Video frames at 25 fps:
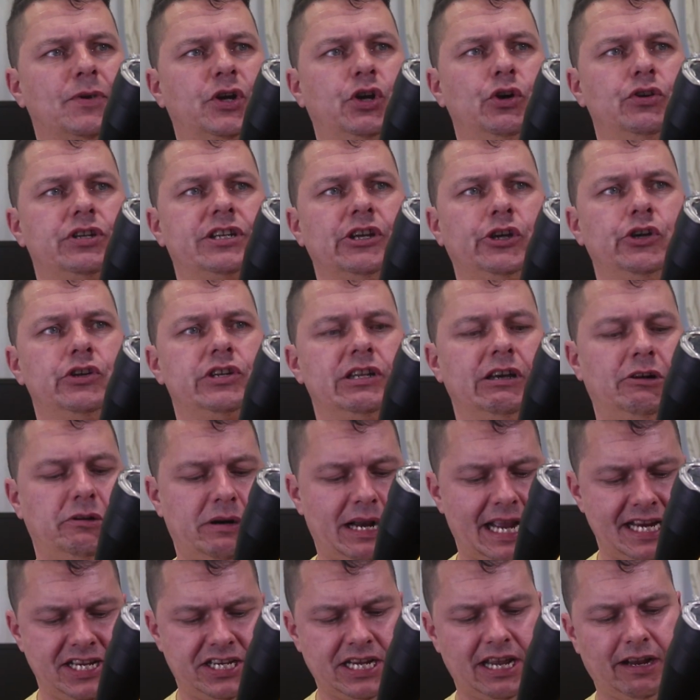Good little
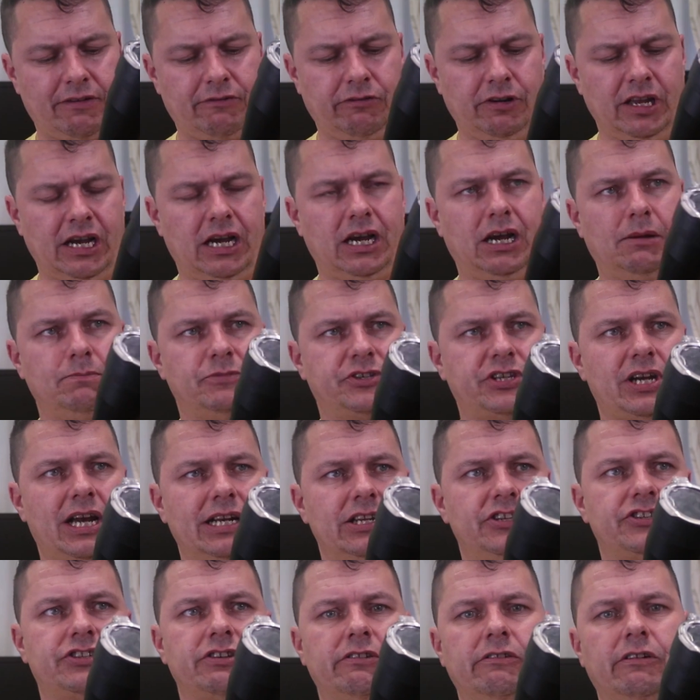A-Tech
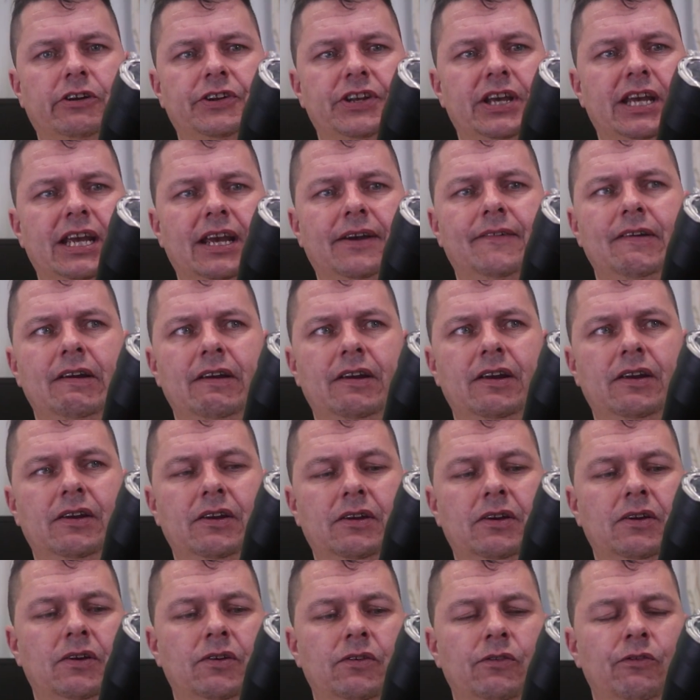silencer on here.
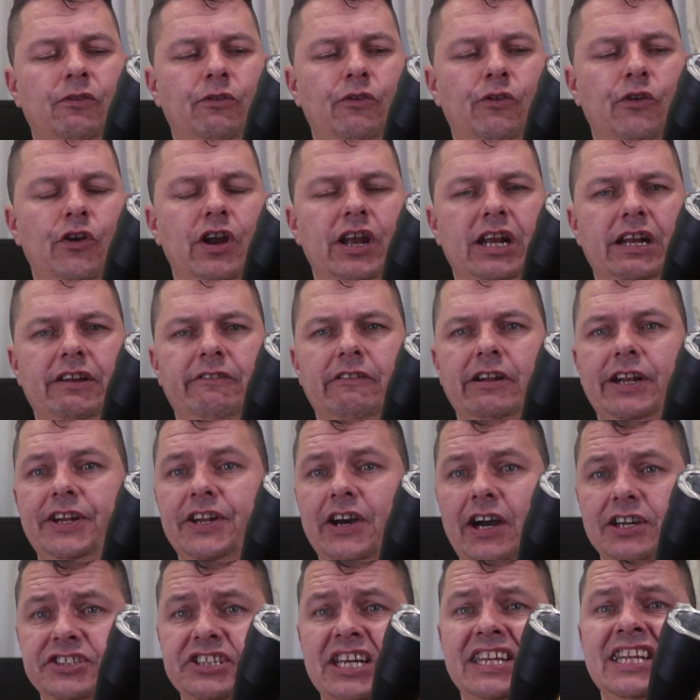Really
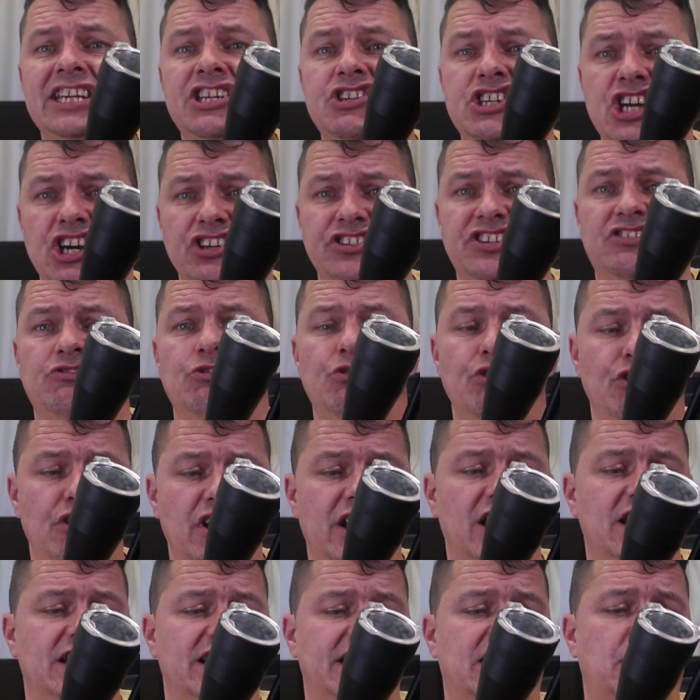nice, and it does
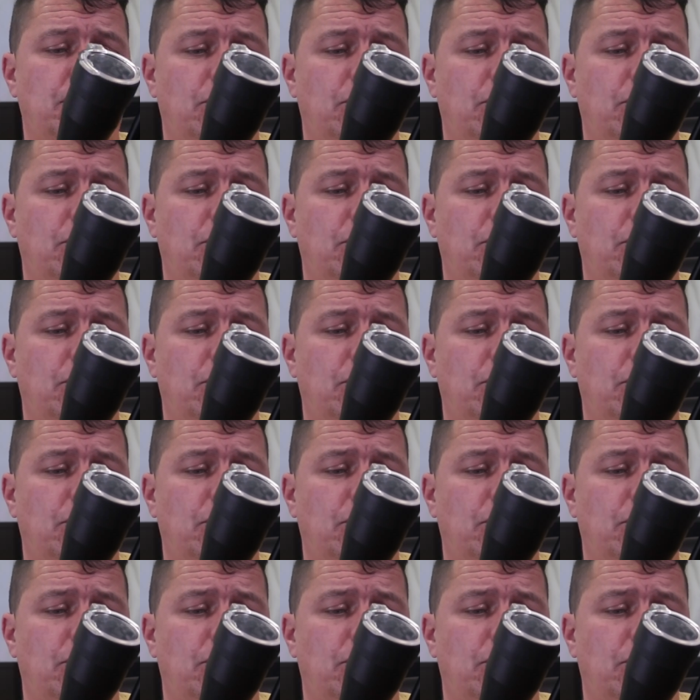really